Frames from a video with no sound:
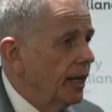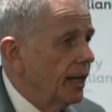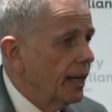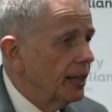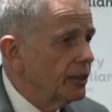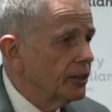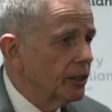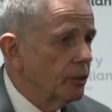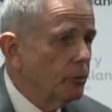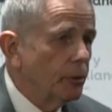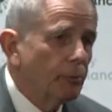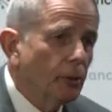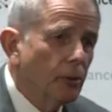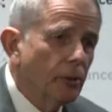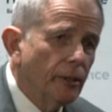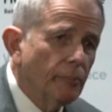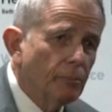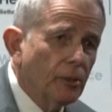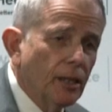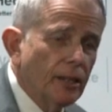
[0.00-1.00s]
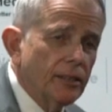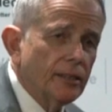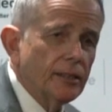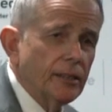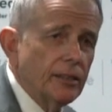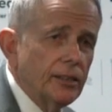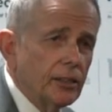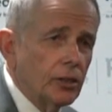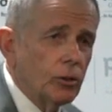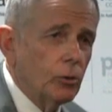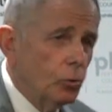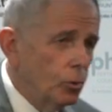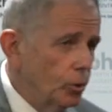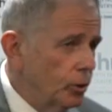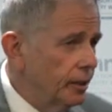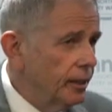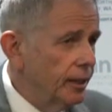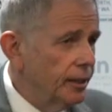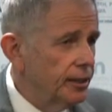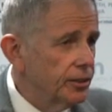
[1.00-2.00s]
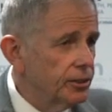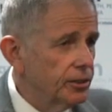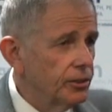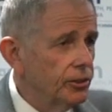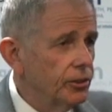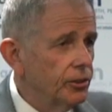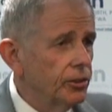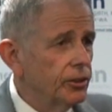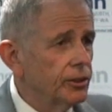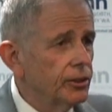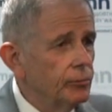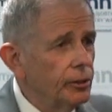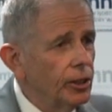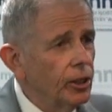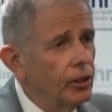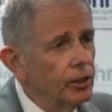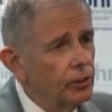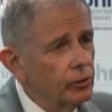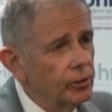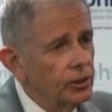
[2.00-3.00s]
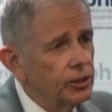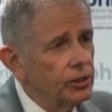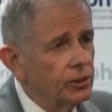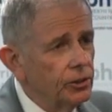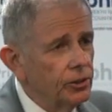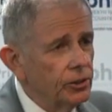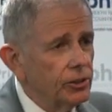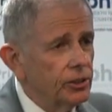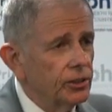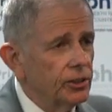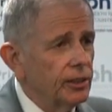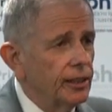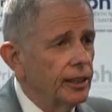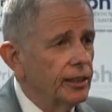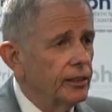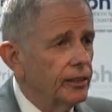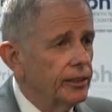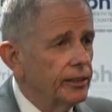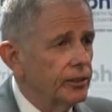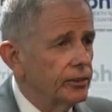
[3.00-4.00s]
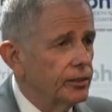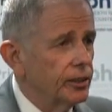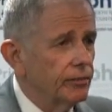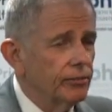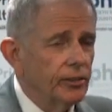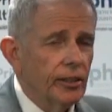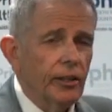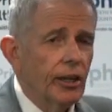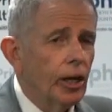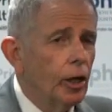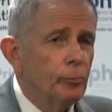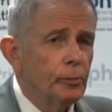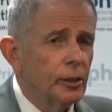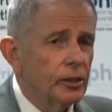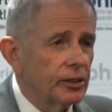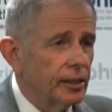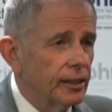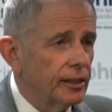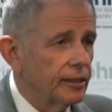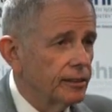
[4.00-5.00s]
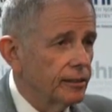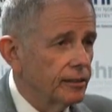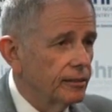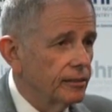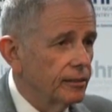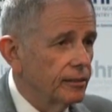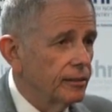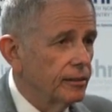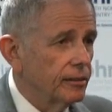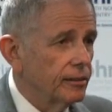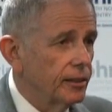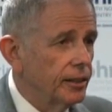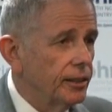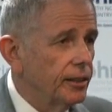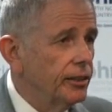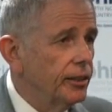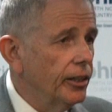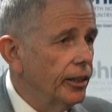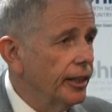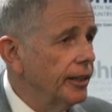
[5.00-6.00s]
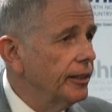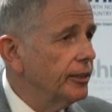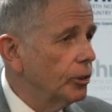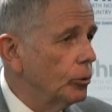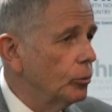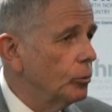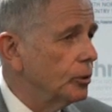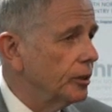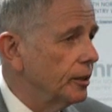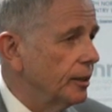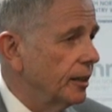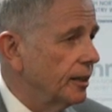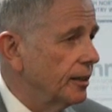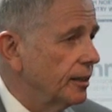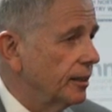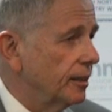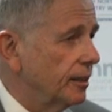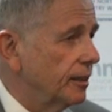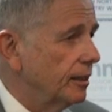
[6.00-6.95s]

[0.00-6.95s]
And so we put in place these coordinators to do this, and we hired all these nurses and allied health staff, and they were hopeless at it. They didn't know how to coordinate.